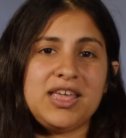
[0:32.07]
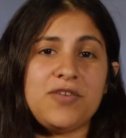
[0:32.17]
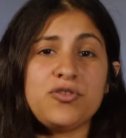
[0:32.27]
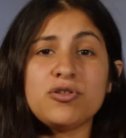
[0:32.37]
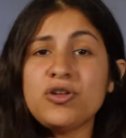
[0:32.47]

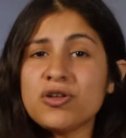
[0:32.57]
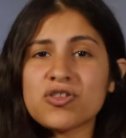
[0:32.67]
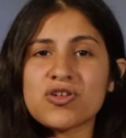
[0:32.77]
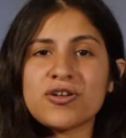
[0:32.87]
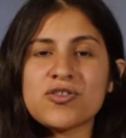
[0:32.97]
If you're new to
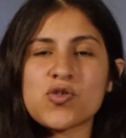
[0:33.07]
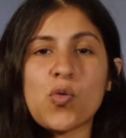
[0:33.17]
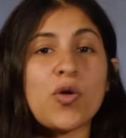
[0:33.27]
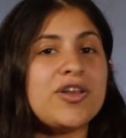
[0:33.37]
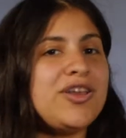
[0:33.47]
church
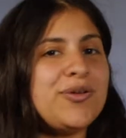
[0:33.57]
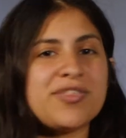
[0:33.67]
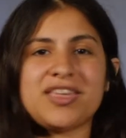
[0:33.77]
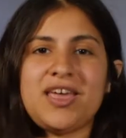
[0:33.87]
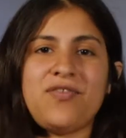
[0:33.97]
or new
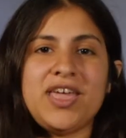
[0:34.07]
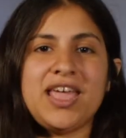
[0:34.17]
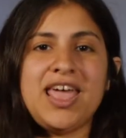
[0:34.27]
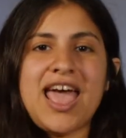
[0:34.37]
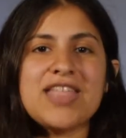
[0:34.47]
to giving,